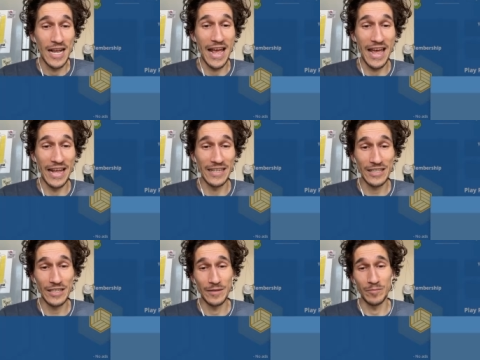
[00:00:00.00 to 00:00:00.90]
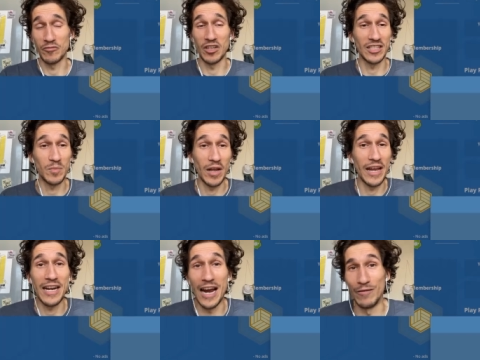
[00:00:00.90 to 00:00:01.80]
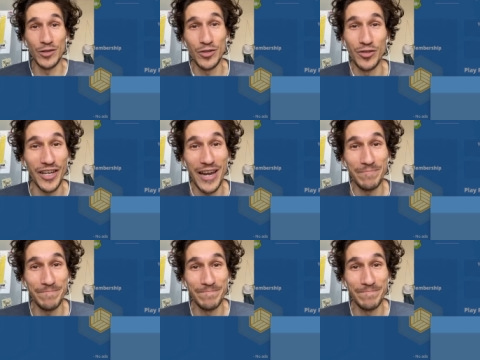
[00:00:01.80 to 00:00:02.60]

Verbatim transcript: And let's play, I will see you in the game.